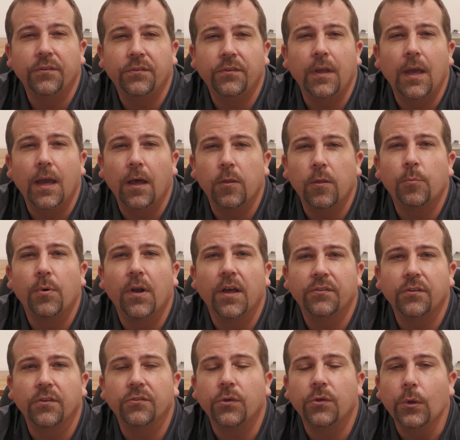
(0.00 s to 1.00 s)
see how the
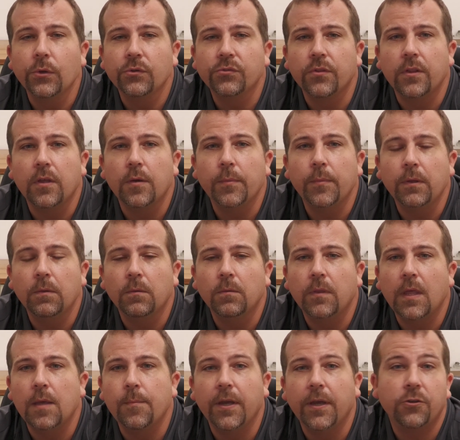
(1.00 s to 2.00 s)
process goes for them,
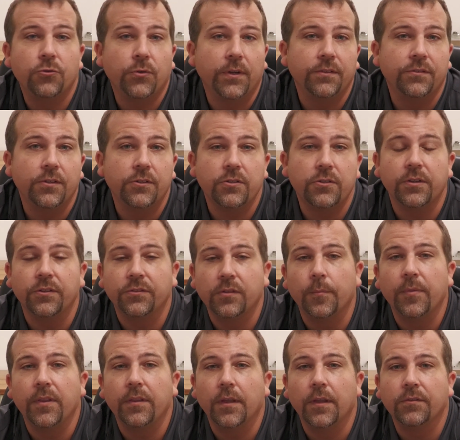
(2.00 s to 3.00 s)
and they may transition to
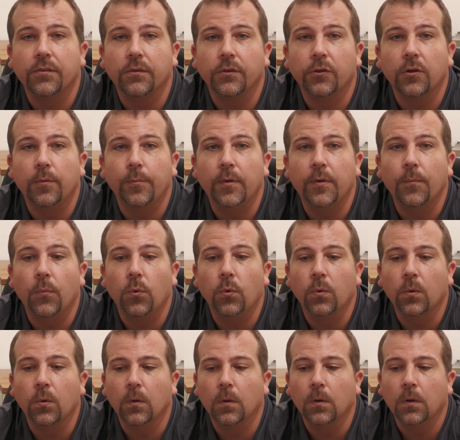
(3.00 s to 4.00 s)
something that's a little bit
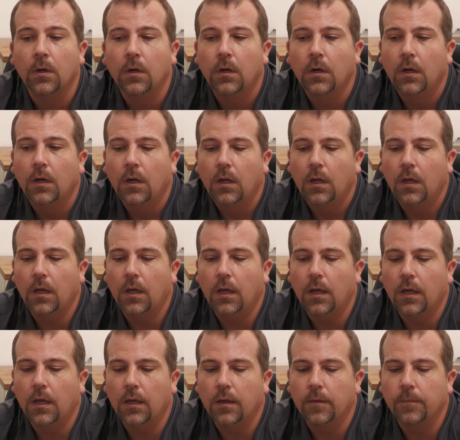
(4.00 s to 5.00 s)
more
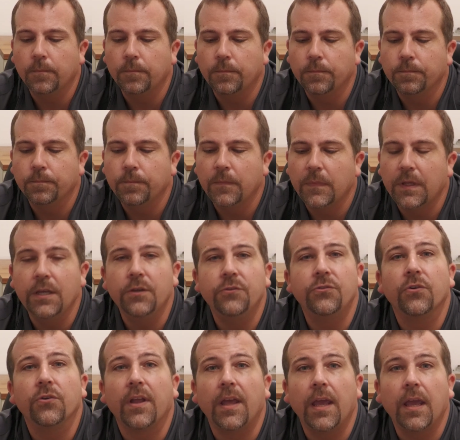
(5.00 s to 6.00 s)

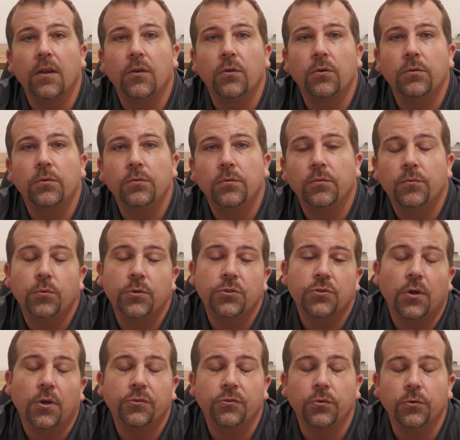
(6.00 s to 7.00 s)
easier to handle, which
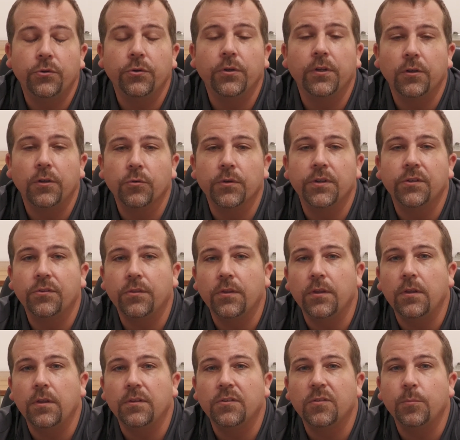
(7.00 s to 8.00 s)
also could increase
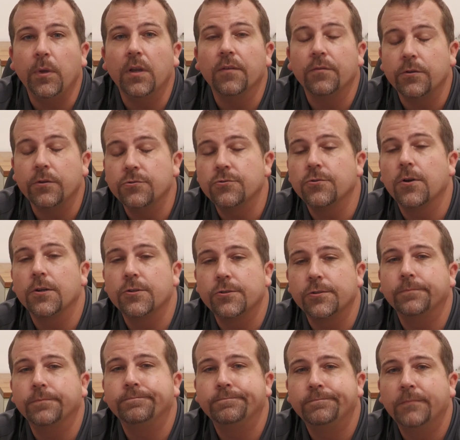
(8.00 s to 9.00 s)
the speed of construction.
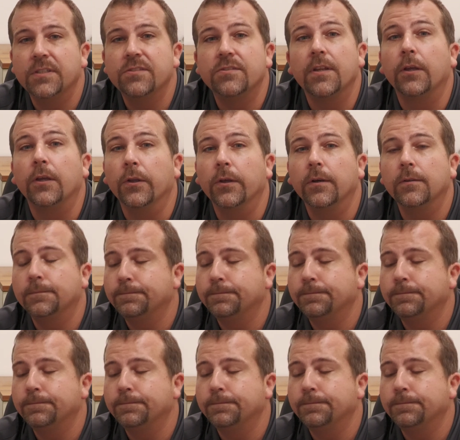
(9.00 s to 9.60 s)
Let's take a look.